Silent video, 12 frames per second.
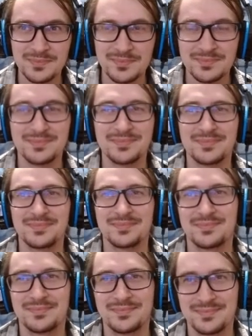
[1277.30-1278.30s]

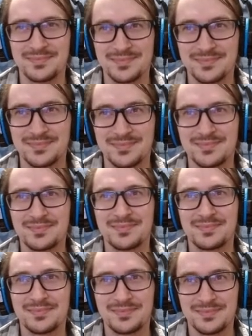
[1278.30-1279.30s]

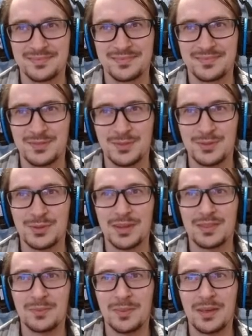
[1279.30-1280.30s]
You got
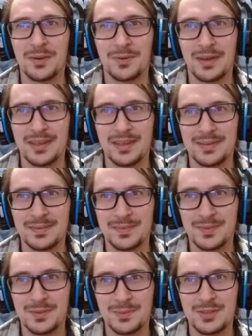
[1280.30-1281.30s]
the mail, right?
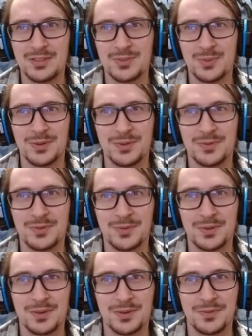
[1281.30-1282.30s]
Reach
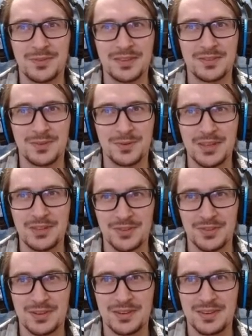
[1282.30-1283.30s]
104 or face
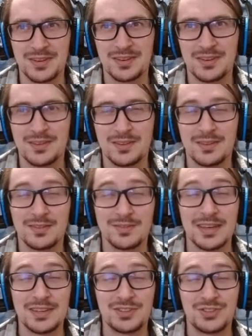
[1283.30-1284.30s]
erasure.
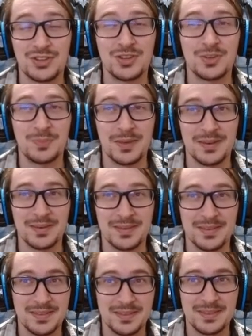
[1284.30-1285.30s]
That junk mail.
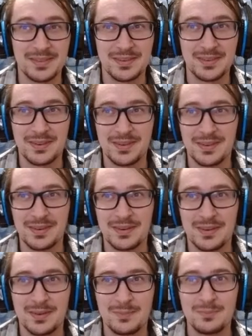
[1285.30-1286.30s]

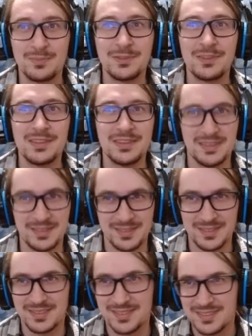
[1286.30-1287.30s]

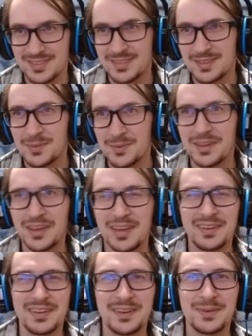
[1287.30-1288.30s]
Please. What kind of
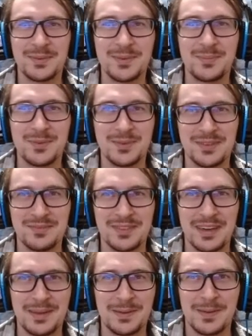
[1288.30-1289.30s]
nut would believe
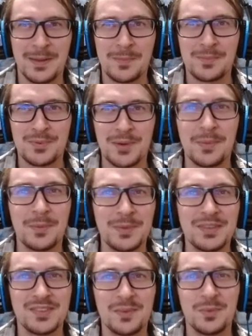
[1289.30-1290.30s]
that? Probably
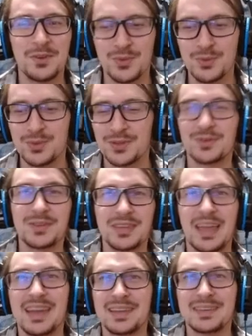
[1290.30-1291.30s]
someone who literally
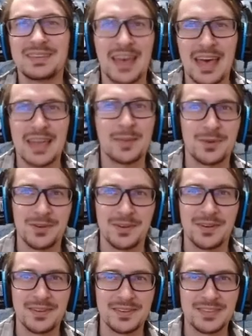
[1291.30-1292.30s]
had a timer
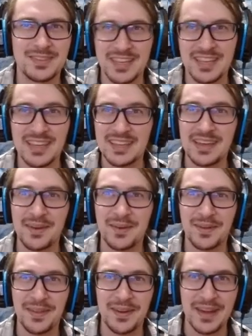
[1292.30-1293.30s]
ticking down
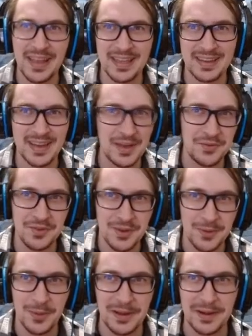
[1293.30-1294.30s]
on their hand out of
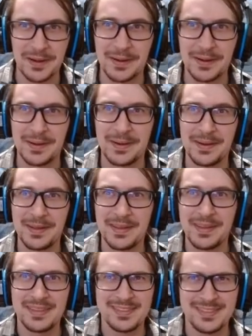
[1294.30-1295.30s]
nowhere.
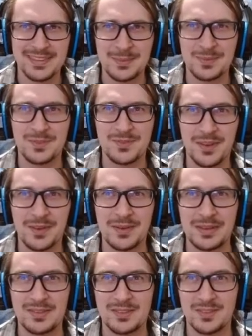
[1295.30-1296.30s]
Seems very
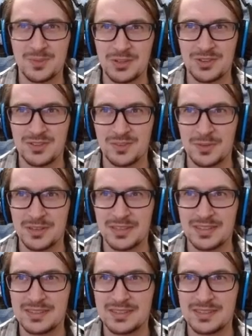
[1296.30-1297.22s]
suspicious, buddy.